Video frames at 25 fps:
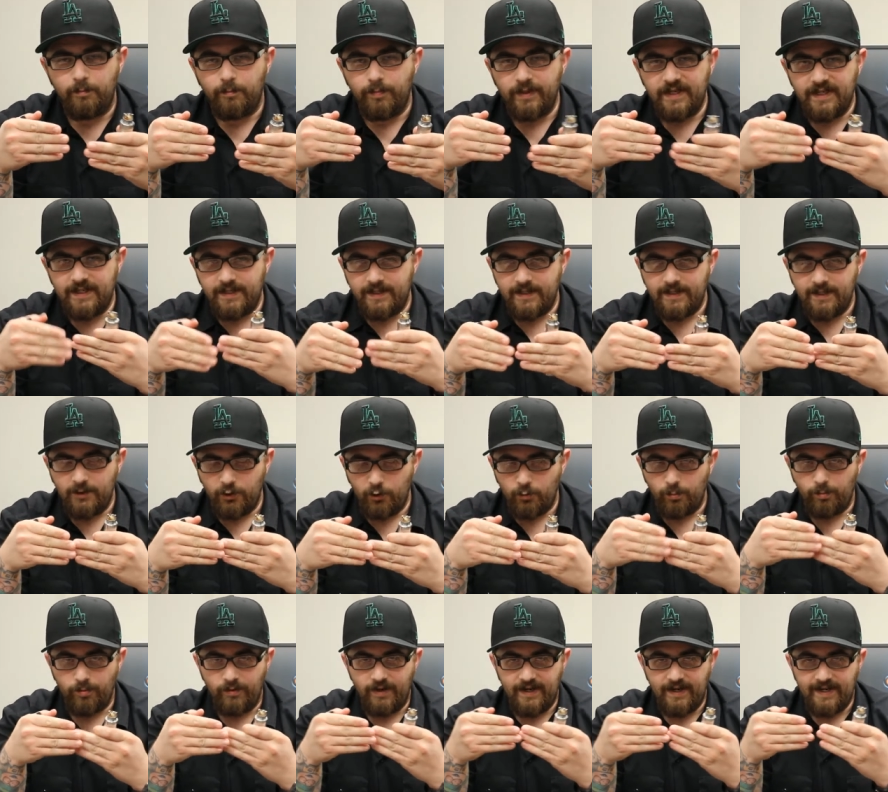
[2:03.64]
bending or
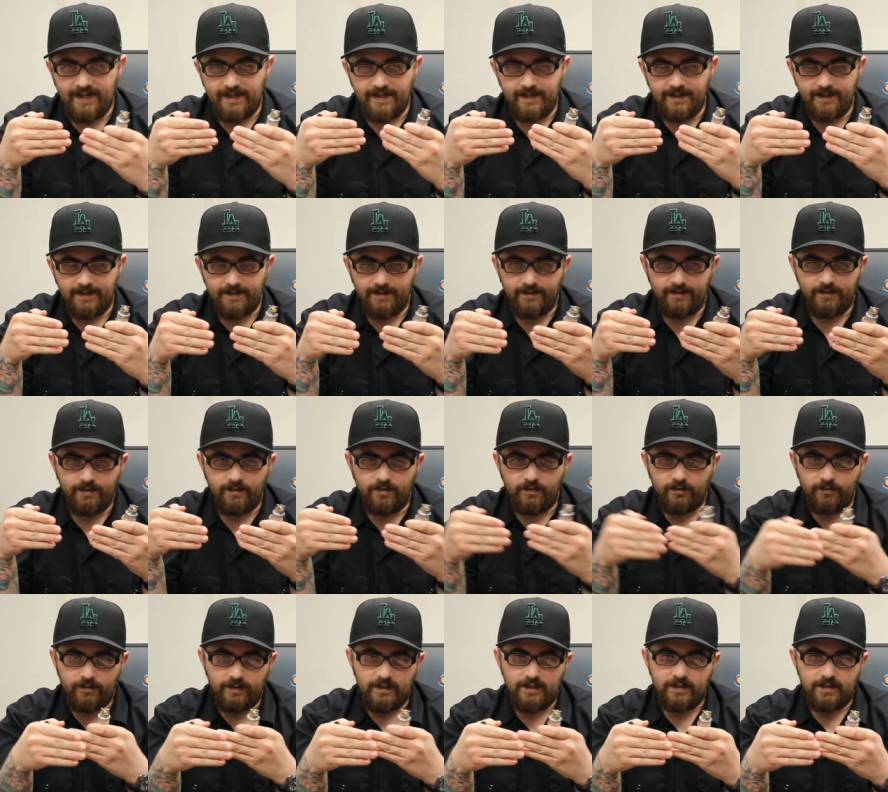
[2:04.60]
breaking the
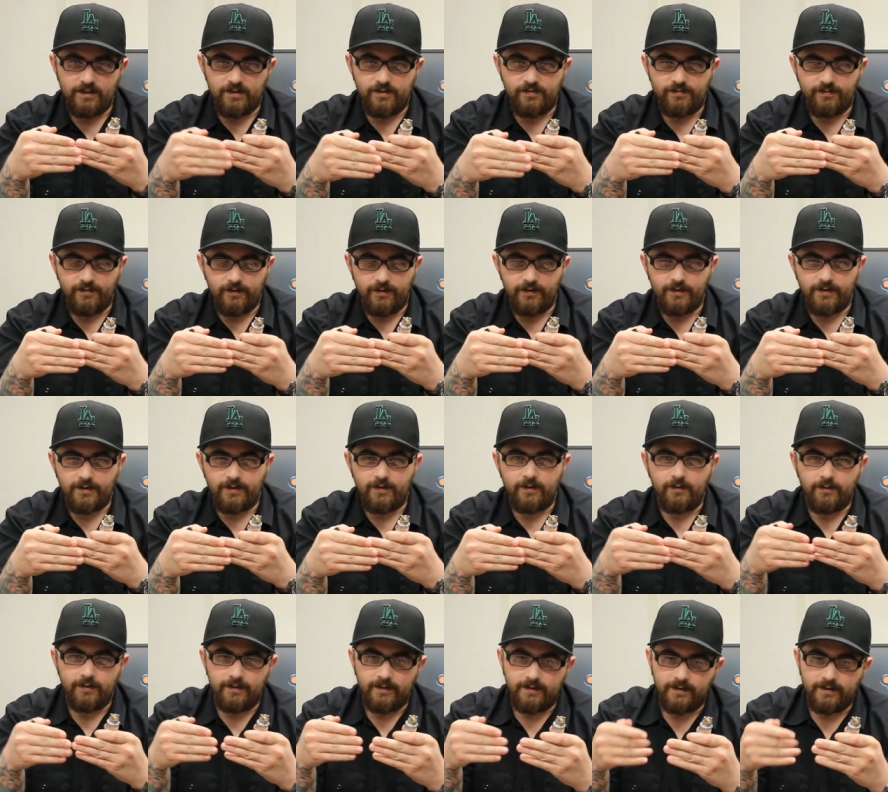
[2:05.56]
leads for your
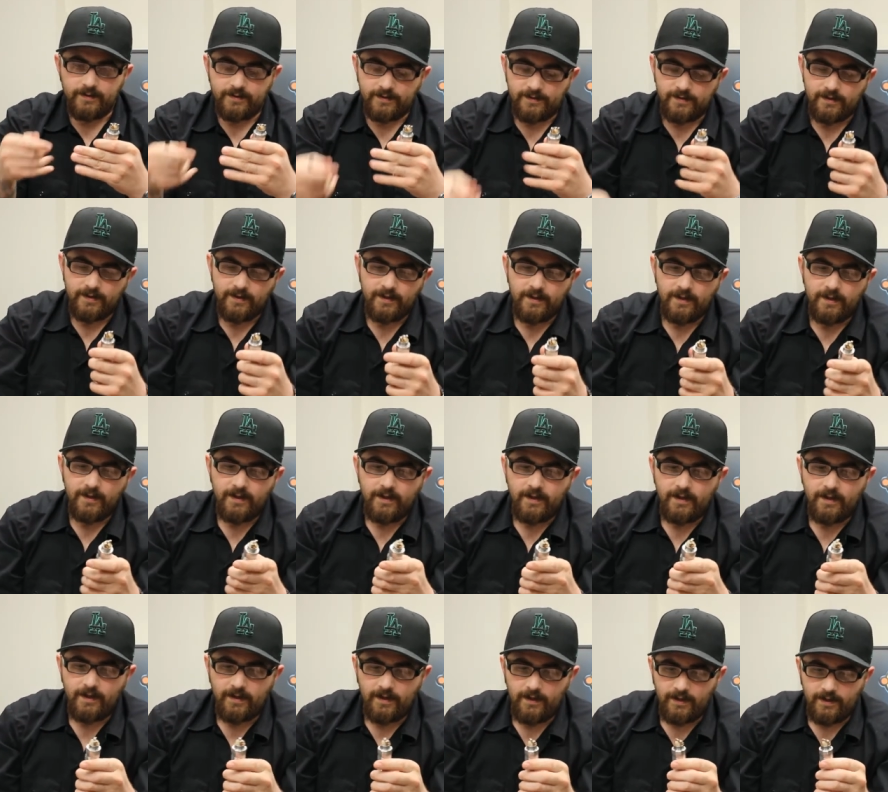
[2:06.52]
coils.
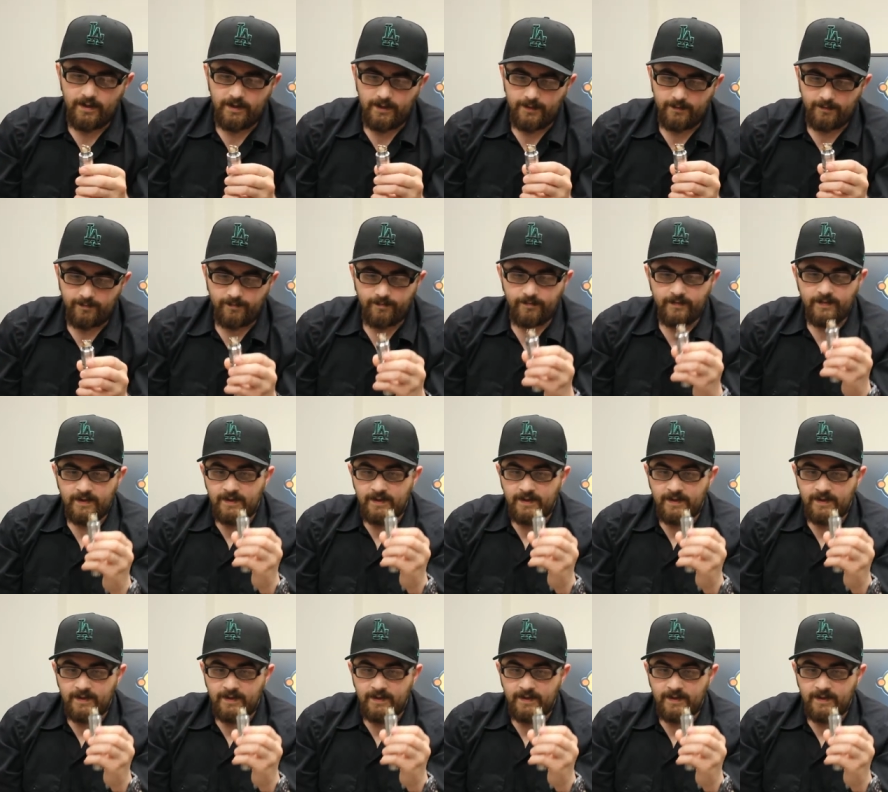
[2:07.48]
Um,